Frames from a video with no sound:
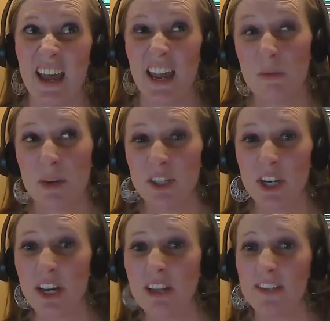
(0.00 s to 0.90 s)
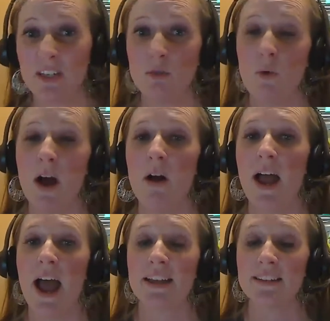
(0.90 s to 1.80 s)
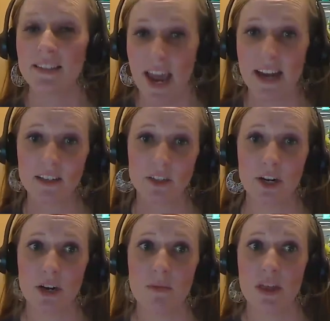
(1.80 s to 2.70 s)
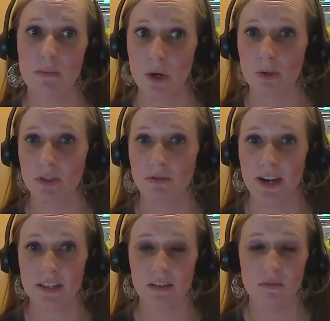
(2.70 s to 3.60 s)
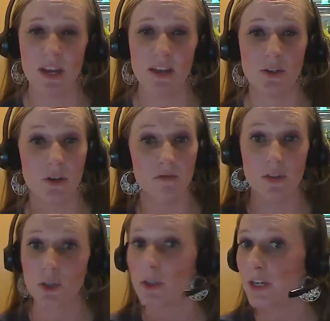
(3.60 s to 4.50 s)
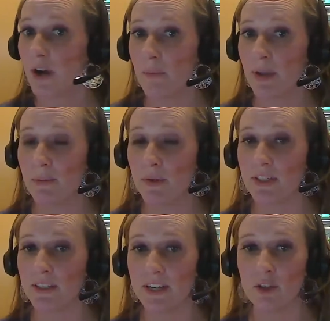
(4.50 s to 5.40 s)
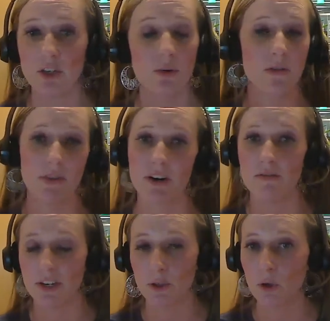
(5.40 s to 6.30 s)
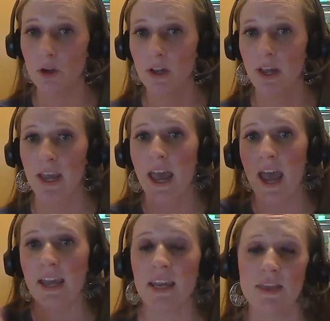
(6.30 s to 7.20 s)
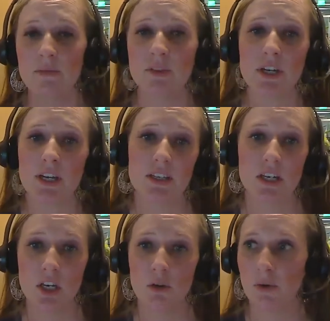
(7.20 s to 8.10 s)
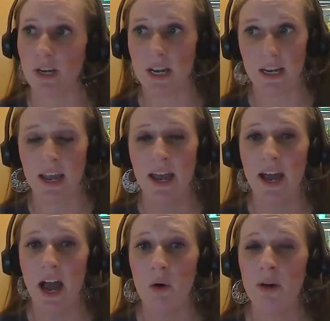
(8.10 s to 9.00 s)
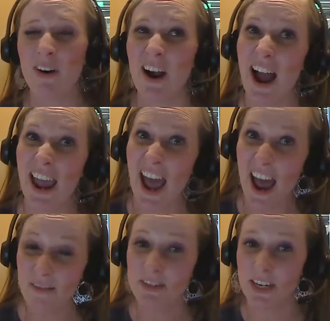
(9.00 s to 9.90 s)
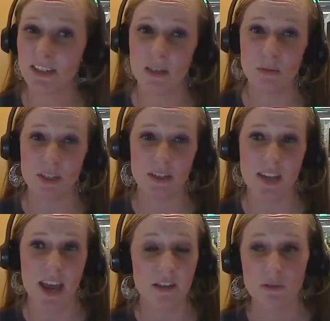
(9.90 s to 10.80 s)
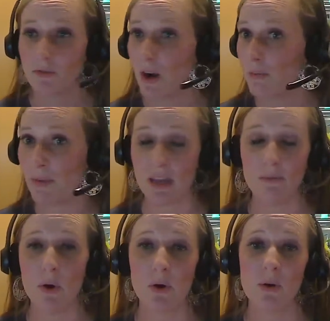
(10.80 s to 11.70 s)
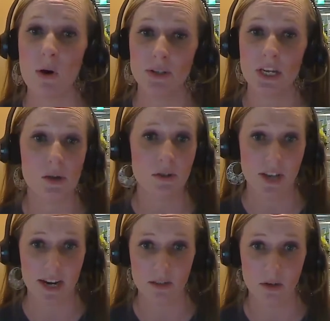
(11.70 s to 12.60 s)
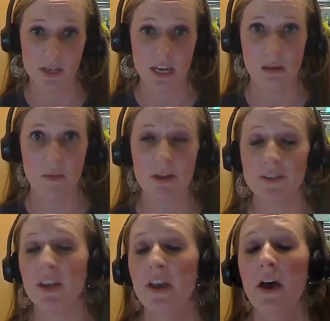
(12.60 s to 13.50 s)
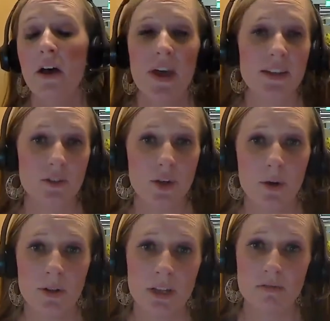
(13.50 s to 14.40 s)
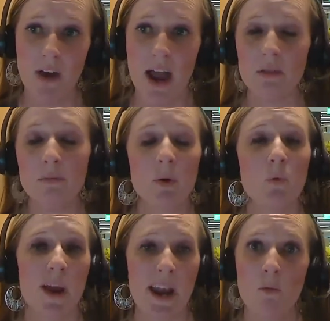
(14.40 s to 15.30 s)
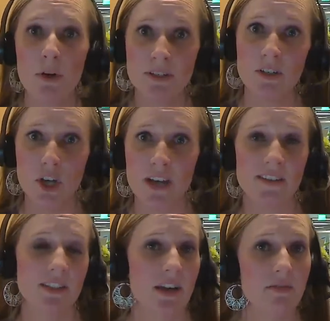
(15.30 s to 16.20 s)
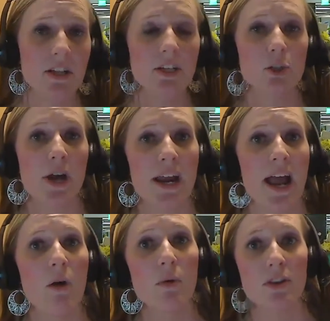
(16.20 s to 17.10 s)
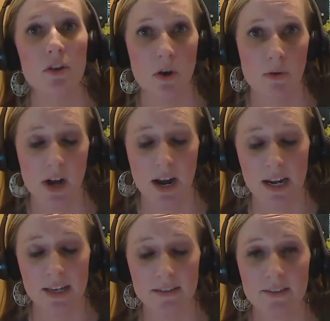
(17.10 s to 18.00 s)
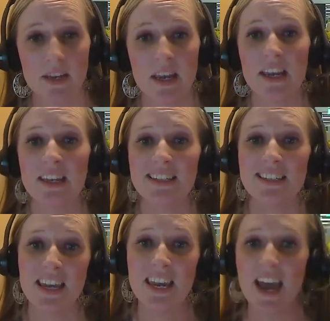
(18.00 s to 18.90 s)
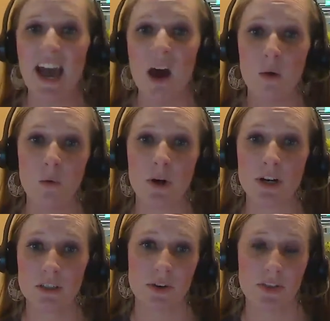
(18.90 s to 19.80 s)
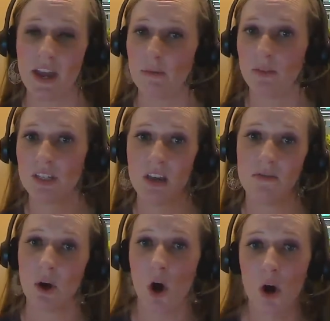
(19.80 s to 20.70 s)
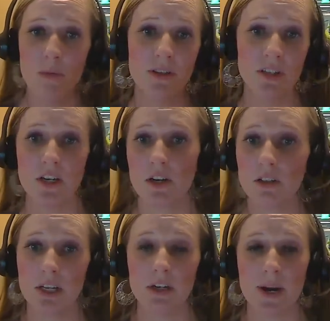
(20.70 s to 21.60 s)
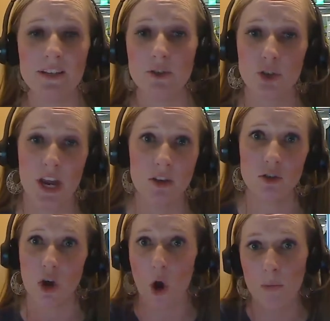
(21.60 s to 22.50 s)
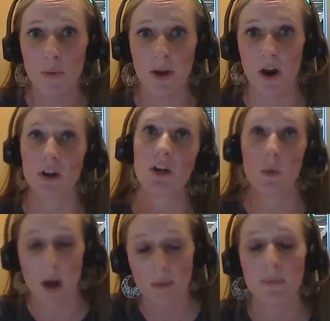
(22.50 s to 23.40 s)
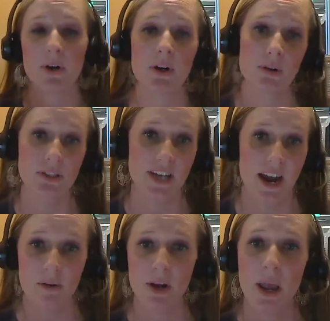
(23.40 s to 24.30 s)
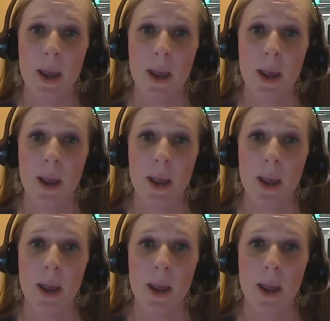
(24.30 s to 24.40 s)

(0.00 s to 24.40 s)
images as well as text are going to be the most effective because you can visually grab people's attention who are very visual and get them to continue reading. However, I have seen some success from people who only use text only emails. That's totally fine, but what I would suggest is definitely try it out with your own audience. See how it works for them. See if your opens and your click rates change open or go up or go down